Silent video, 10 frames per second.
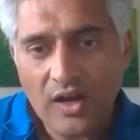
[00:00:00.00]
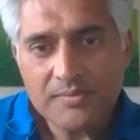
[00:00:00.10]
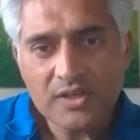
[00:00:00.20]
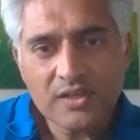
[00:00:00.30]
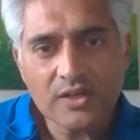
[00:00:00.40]
I'm
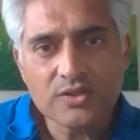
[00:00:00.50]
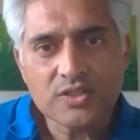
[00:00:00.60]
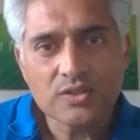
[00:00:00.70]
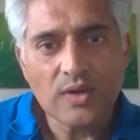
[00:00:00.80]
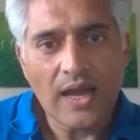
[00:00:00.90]
going to go
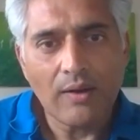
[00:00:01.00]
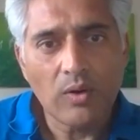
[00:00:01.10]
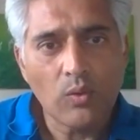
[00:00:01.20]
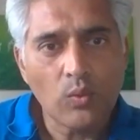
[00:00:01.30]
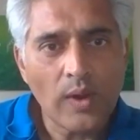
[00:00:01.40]
to
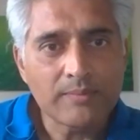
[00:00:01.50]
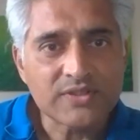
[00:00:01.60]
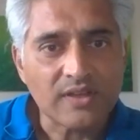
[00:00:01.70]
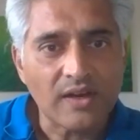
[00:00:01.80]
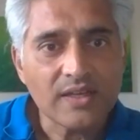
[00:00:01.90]
our
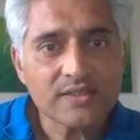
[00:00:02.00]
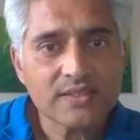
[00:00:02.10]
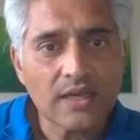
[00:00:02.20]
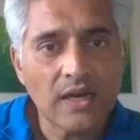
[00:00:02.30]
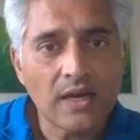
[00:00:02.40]
website
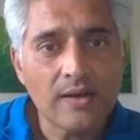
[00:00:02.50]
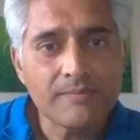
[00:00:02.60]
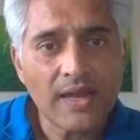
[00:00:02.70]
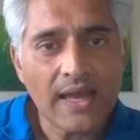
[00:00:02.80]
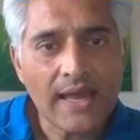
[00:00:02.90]

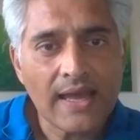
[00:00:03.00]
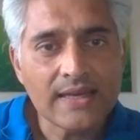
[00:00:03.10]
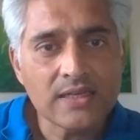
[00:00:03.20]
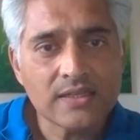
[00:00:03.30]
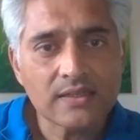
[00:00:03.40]

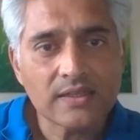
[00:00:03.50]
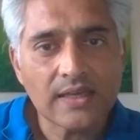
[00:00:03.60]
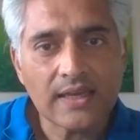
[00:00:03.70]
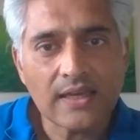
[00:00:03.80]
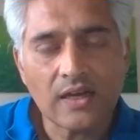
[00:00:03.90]
and
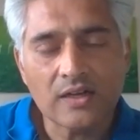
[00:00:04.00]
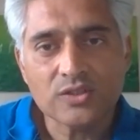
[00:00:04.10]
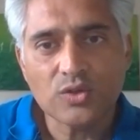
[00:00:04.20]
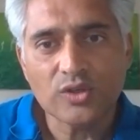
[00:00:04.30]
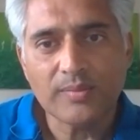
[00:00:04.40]
I'll
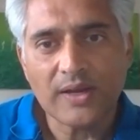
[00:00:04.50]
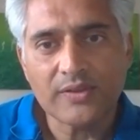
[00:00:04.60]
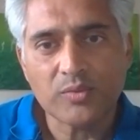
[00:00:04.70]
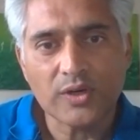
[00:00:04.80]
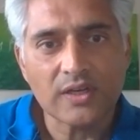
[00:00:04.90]
talk about the
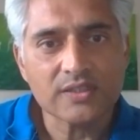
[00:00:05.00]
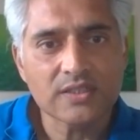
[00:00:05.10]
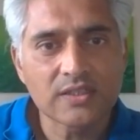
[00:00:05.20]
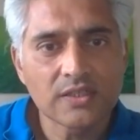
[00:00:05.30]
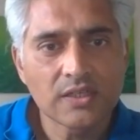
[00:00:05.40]

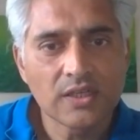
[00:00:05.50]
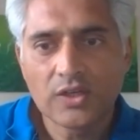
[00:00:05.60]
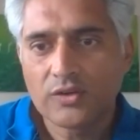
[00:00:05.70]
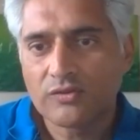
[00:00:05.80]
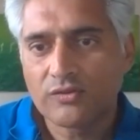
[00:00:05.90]
product
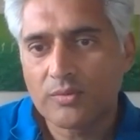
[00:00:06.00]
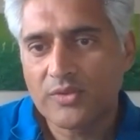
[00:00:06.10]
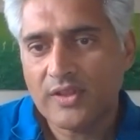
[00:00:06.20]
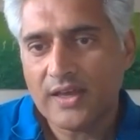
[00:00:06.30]
from